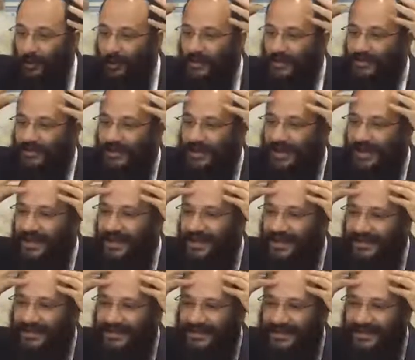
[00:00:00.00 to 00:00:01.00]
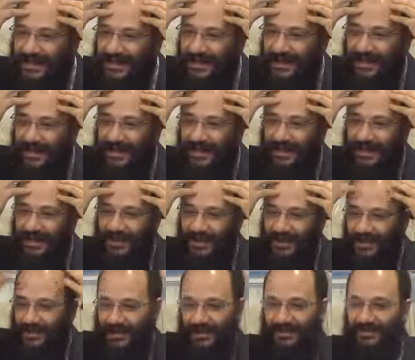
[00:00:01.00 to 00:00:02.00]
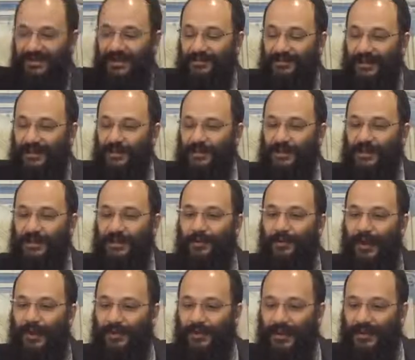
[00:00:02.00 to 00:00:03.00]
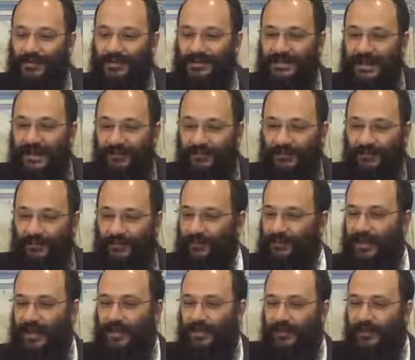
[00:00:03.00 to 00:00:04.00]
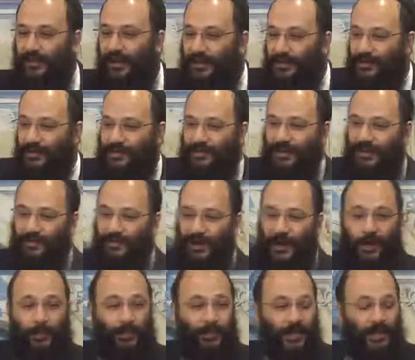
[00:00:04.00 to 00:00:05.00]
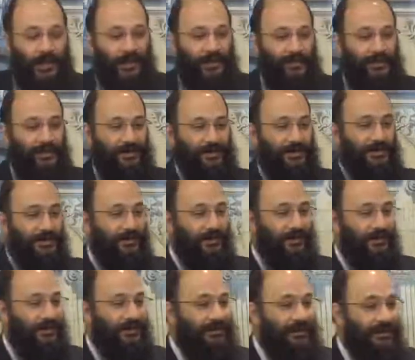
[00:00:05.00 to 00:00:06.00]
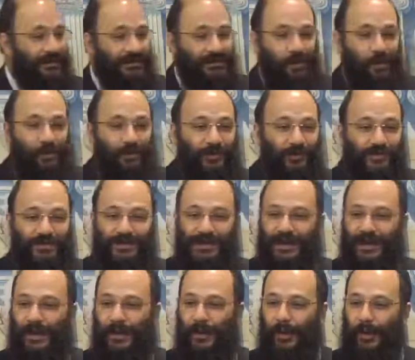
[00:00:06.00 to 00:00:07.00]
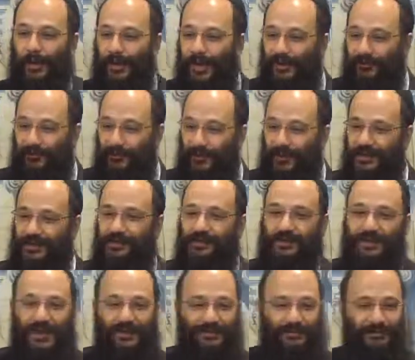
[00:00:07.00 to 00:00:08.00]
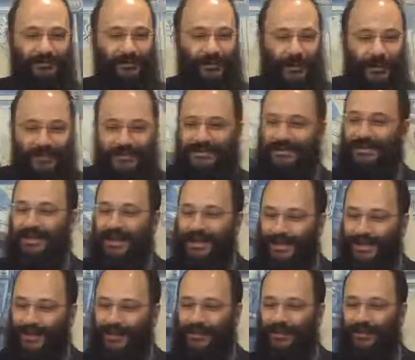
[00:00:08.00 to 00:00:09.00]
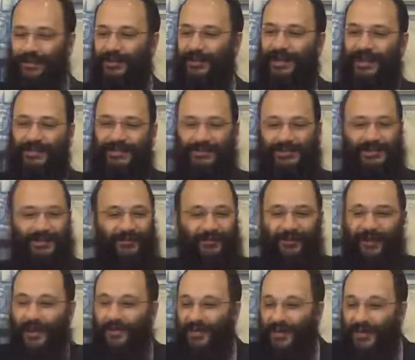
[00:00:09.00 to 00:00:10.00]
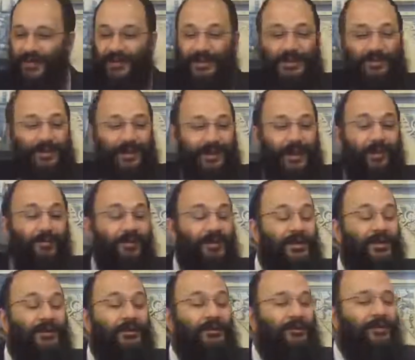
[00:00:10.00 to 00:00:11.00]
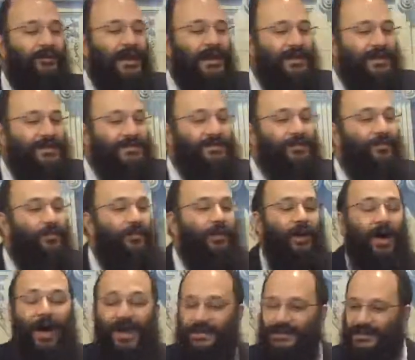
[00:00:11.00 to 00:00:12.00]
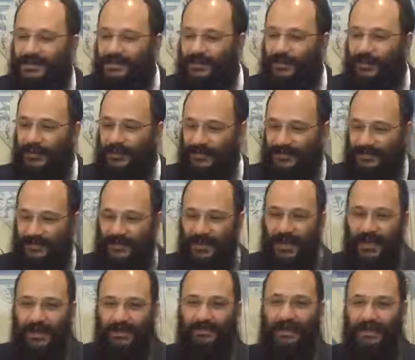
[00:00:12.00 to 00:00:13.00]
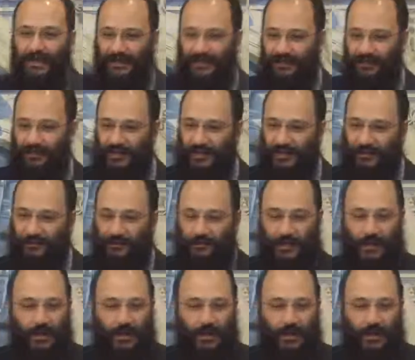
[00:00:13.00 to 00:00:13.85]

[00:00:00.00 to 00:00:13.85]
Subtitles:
which is something you can acquire by yourself. Today you can lock yourself up. There is a little disc called Otzar HaChochmah, 42,000 books. You lock yourself up and you can become the greatest, wisest person that can be.